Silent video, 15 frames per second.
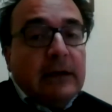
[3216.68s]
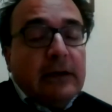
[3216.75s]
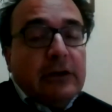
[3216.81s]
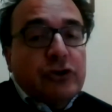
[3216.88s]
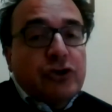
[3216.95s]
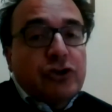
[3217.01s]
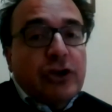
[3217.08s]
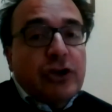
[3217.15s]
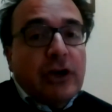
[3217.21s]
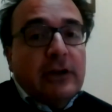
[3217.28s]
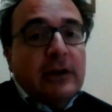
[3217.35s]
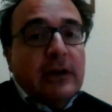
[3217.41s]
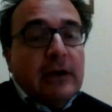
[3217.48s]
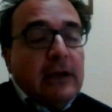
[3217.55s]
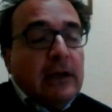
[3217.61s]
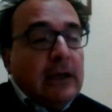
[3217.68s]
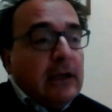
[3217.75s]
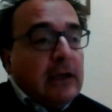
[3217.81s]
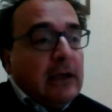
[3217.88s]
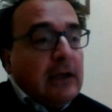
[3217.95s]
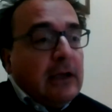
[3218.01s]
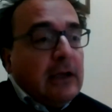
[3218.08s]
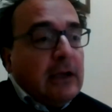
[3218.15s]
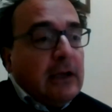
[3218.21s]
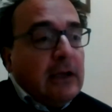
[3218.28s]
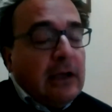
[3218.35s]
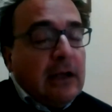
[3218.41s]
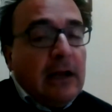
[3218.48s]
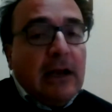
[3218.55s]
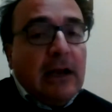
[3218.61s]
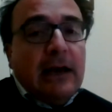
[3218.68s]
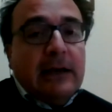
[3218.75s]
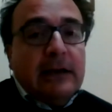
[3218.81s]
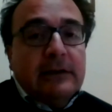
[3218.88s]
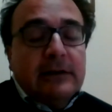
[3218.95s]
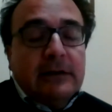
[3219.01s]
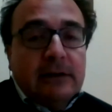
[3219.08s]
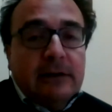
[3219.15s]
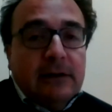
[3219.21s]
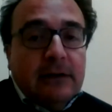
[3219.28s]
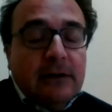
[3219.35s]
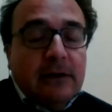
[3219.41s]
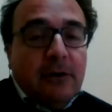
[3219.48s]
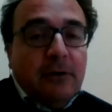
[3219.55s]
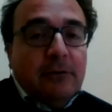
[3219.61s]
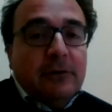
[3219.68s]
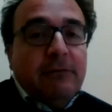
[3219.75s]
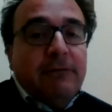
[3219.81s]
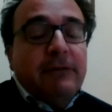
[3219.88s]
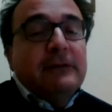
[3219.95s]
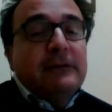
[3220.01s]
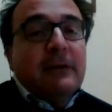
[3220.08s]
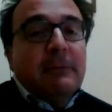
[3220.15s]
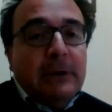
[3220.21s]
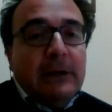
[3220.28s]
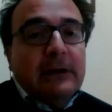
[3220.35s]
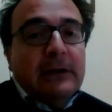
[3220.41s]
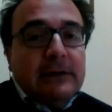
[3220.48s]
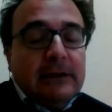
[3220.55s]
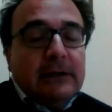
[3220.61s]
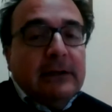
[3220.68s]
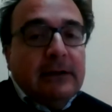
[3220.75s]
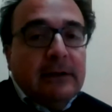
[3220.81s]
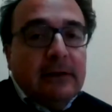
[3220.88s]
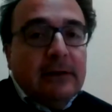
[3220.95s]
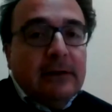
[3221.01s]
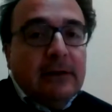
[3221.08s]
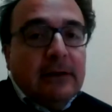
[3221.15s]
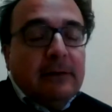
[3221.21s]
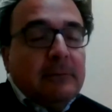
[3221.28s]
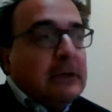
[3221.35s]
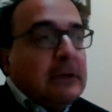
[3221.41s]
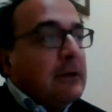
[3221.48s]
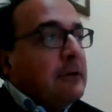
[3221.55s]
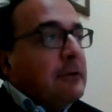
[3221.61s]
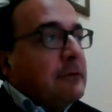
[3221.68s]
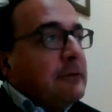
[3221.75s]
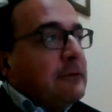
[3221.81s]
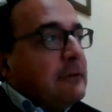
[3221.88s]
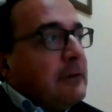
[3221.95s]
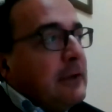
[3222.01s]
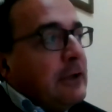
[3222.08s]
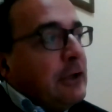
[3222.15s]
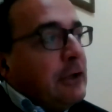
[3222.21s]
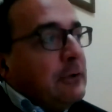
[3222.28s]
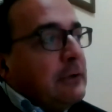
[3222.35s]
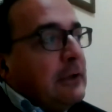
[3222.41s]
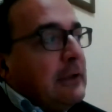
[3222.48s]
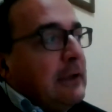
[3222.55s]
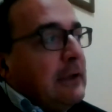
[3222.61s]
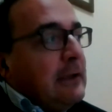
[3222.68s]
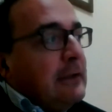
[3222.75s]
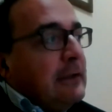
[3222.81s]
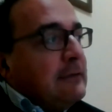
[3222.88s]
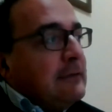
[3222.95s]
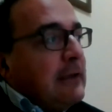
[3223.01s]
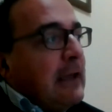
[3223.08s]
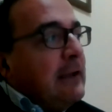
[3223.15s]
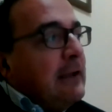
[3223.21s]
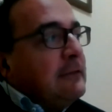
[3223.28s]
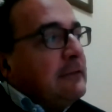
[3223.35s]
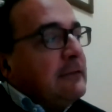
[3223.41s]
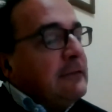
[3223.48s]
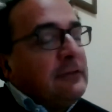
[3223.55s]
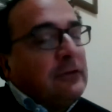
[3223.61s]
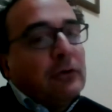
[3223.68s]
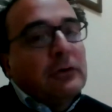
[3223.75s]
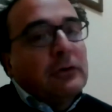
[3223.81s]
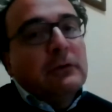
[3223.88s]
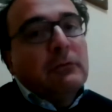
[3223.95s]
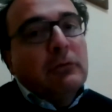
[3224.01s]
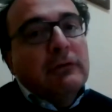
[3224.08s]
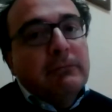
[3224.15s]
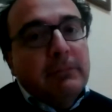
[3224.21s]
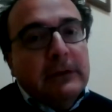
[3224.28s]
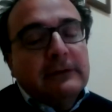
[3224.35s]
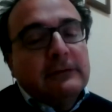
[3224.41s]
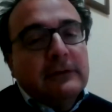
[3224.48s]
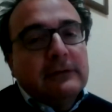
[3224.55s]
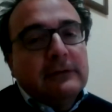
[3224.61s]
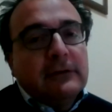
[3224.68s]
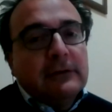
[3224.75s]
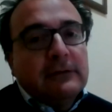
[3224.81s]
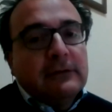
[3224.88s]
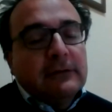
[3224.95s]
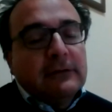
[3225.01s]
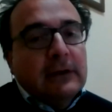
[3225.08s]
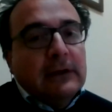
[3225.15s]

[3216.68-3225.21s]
shed a light on the feasibility, because, you know, the sense talking with businesses